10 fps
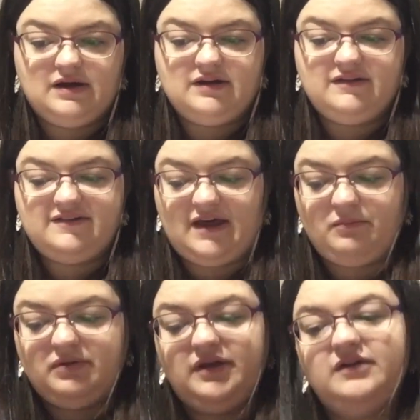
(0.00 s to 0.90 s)

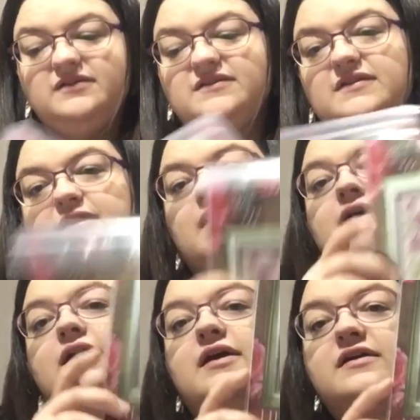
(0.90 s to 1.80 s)
Samplings.
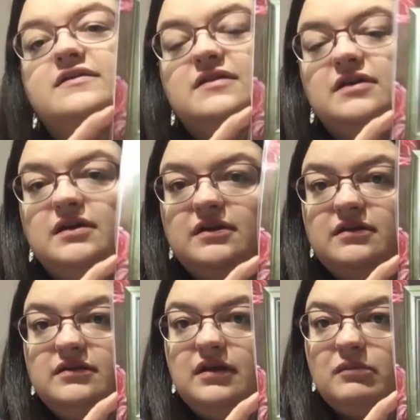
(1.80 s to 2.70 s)
It's the
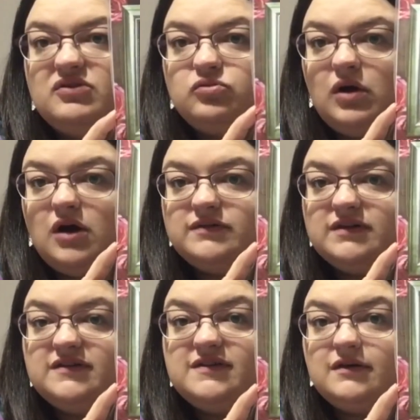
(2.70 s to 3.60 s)
number 12 in the
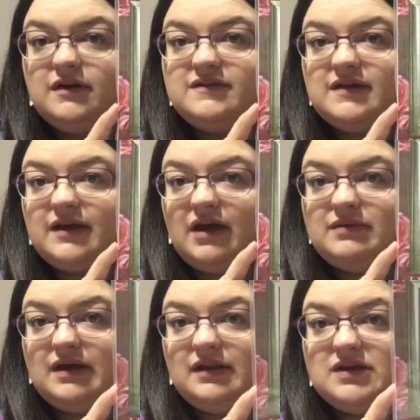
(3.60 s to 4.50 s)
series that came
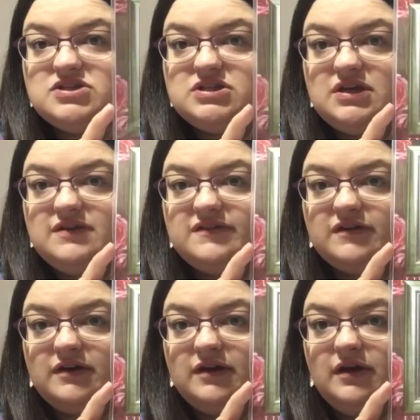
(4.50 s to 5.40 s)
out last year,
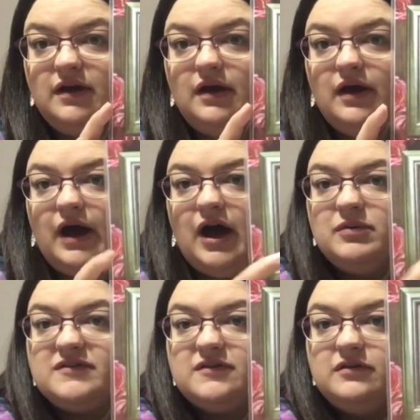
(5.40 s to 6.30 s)
so
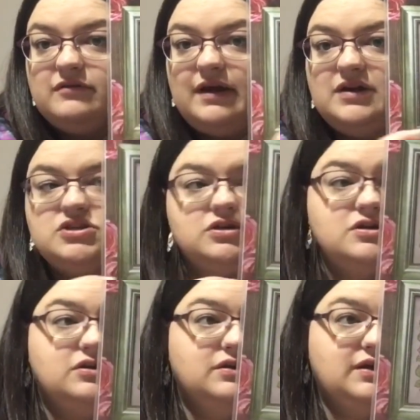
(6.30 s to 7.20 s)
it's called Gratitude,
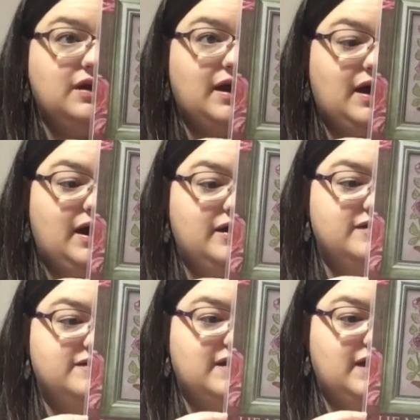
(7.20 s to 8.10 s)
and it
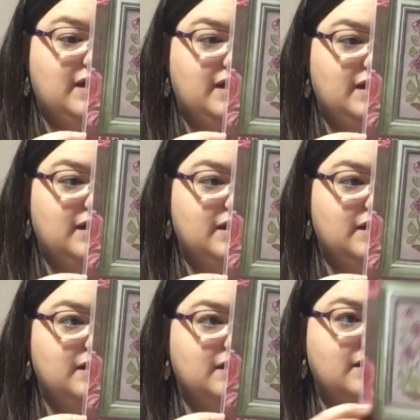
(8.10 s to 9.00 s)
has
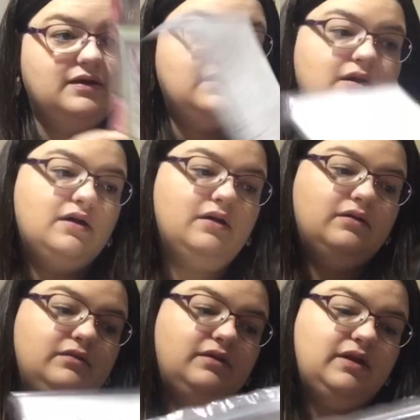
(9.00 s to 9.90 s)
the
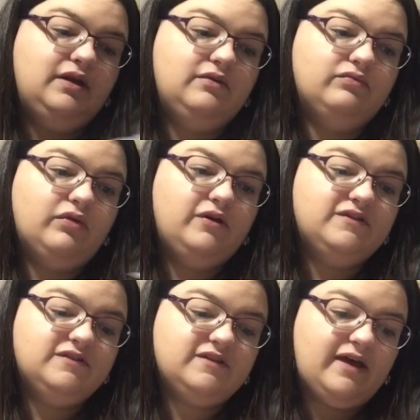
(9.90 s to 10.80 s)

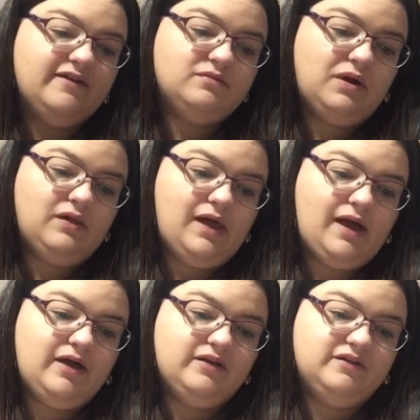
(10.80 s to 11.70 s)
roses as well
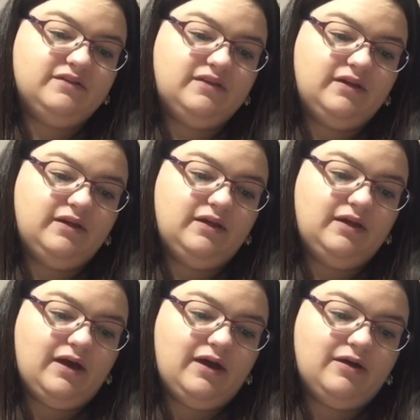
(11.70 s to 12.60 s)
as the
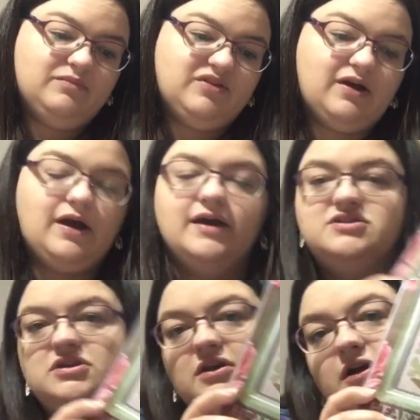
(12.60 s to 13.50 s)
Dark Eye
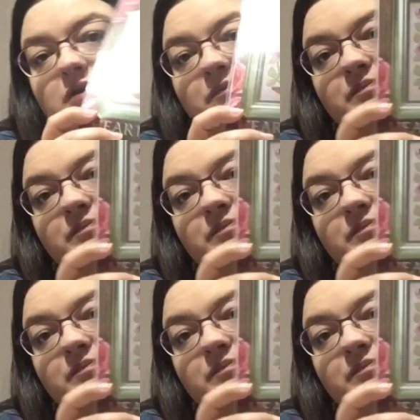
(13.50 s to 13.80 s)
Junico.